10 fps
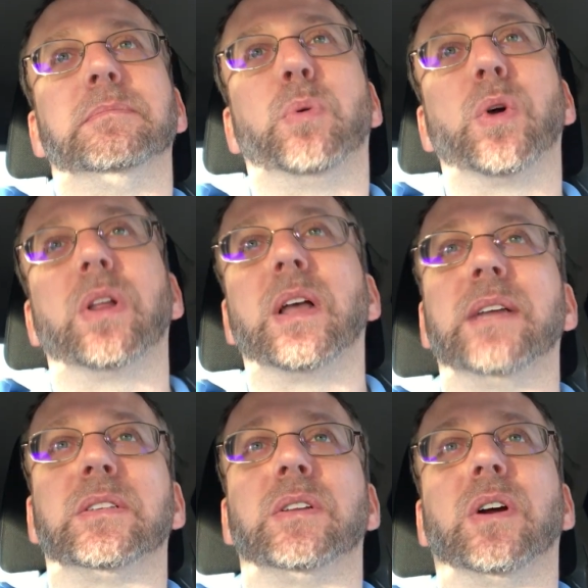
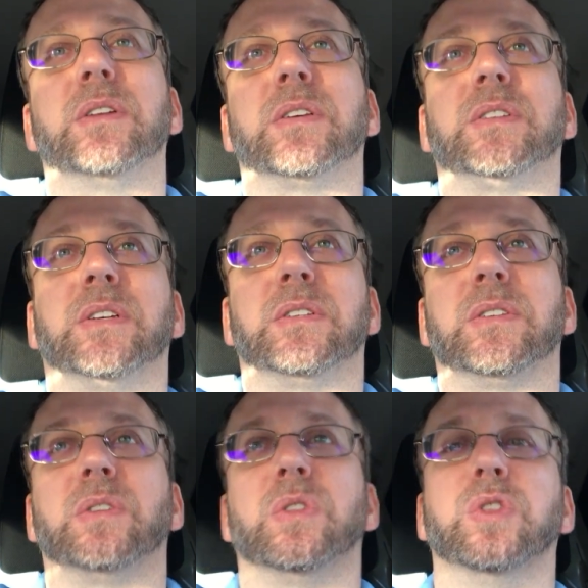Borderlines and
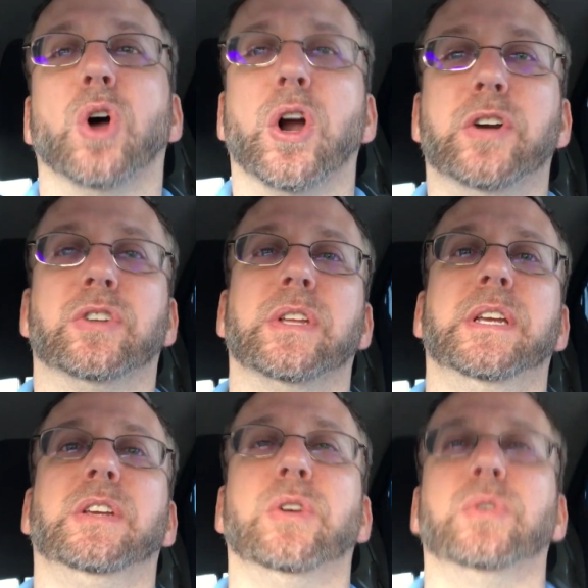narcissists
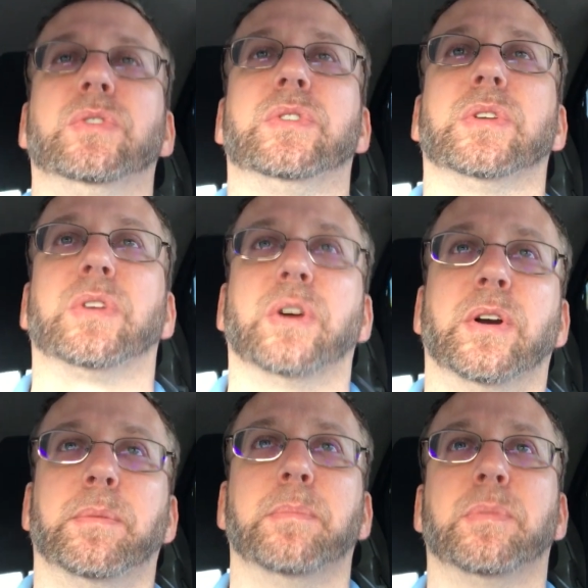largely use the
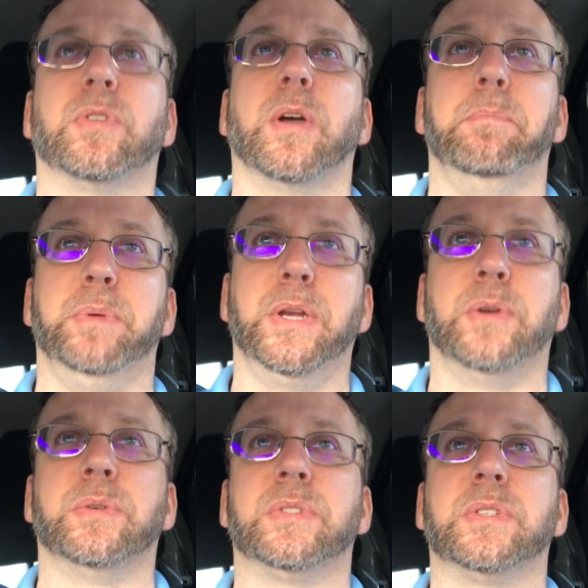terms
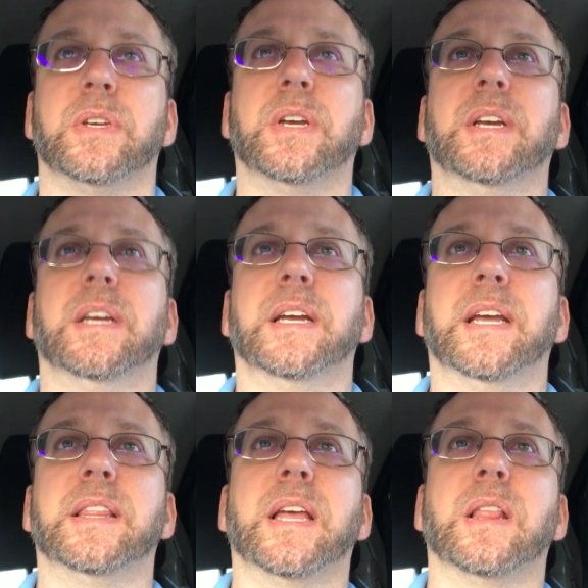abuse,
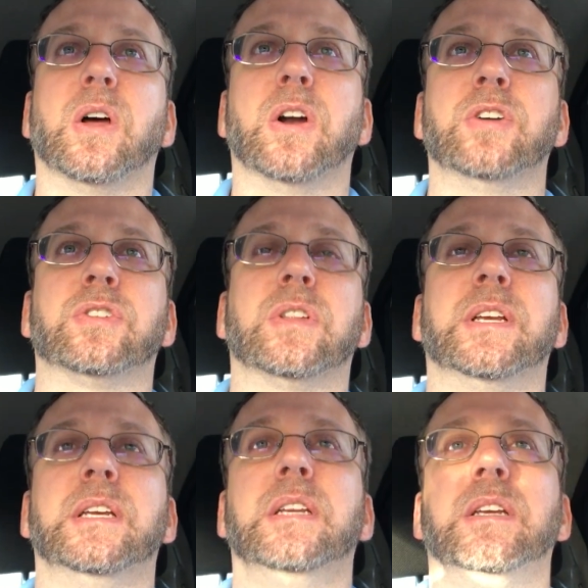and they
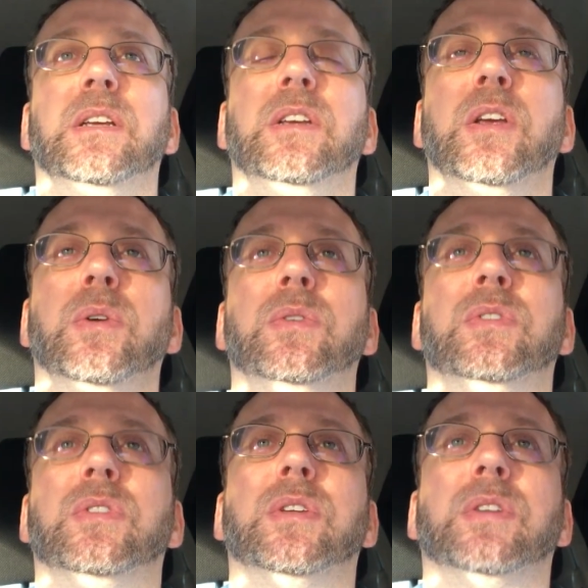largely
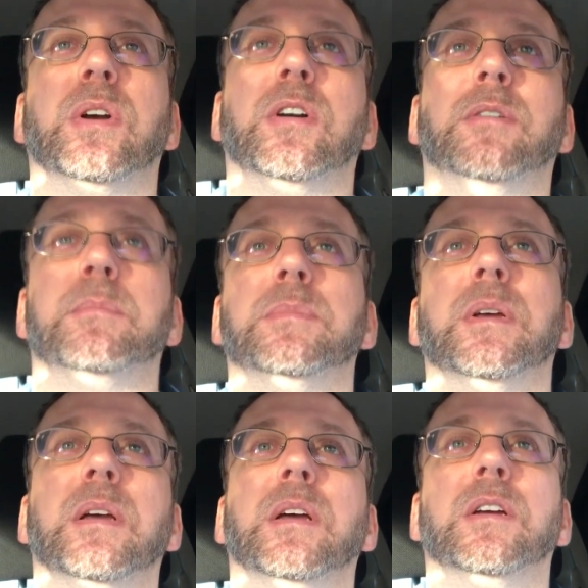use the term
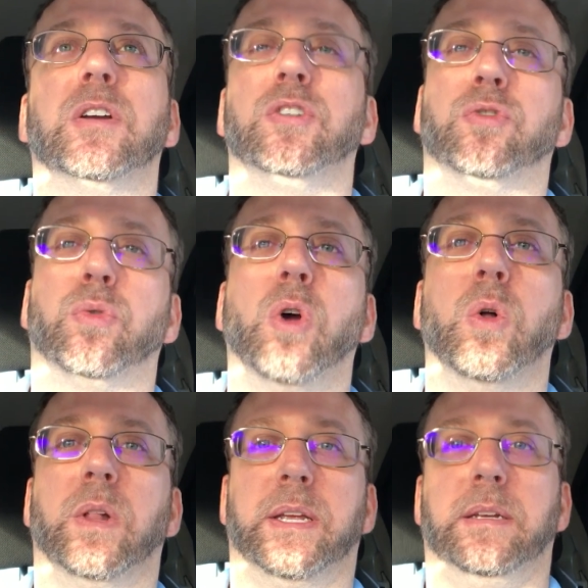
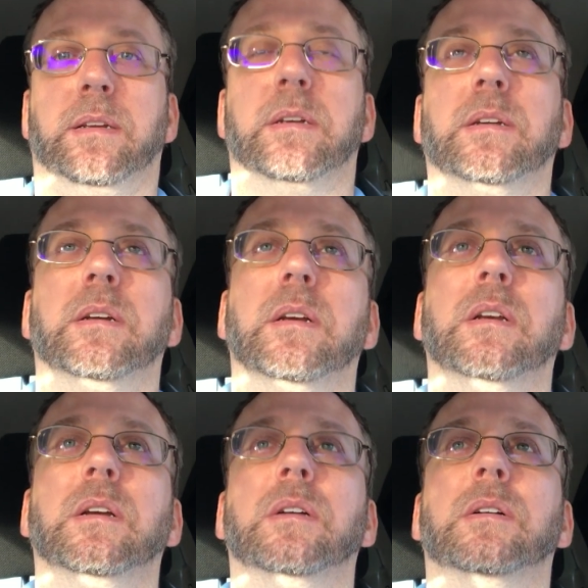controlling,
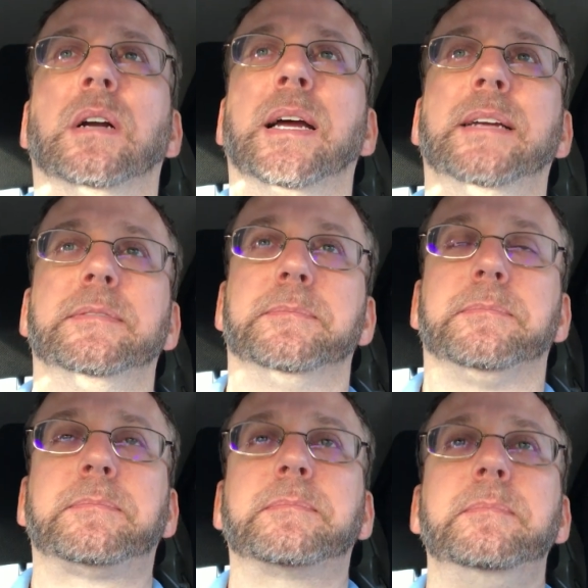right?
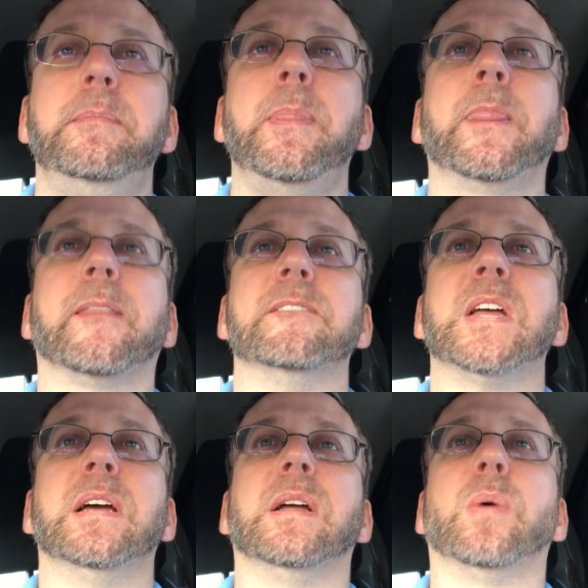
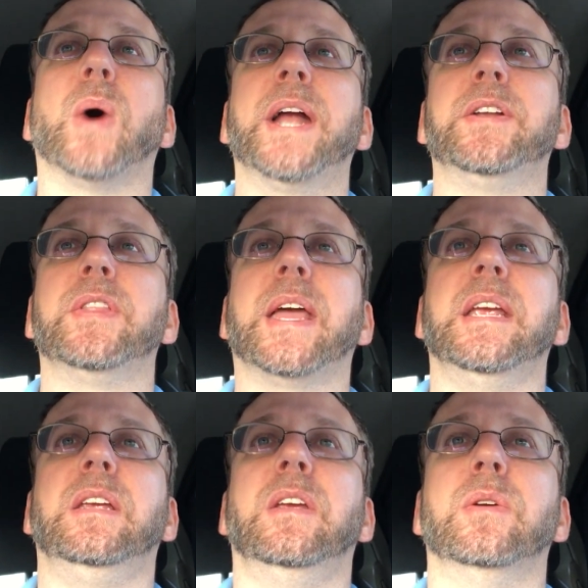Now, why do they
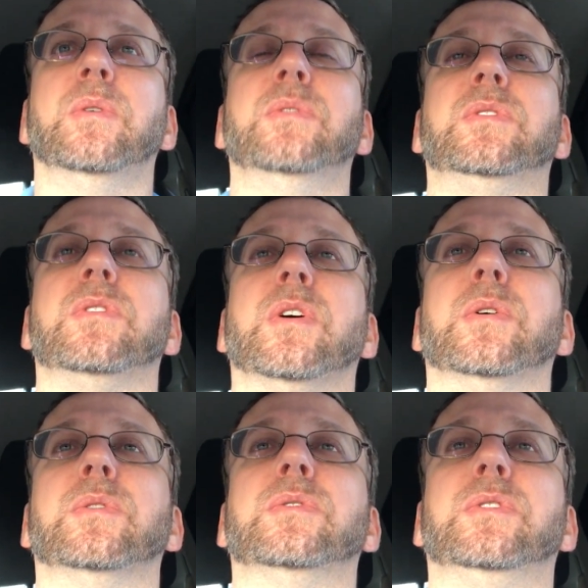use
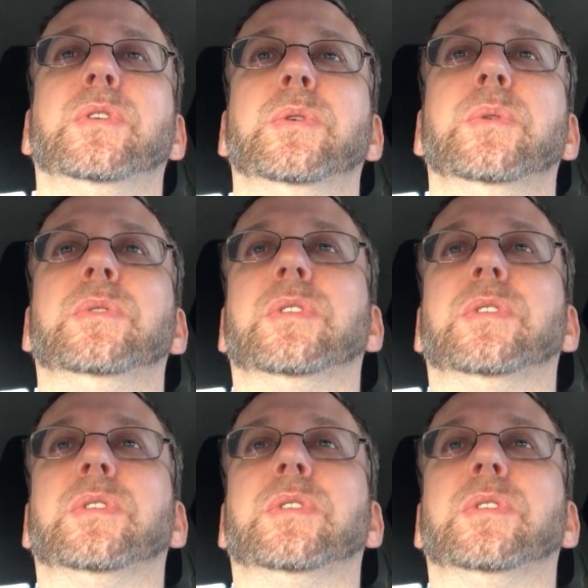those two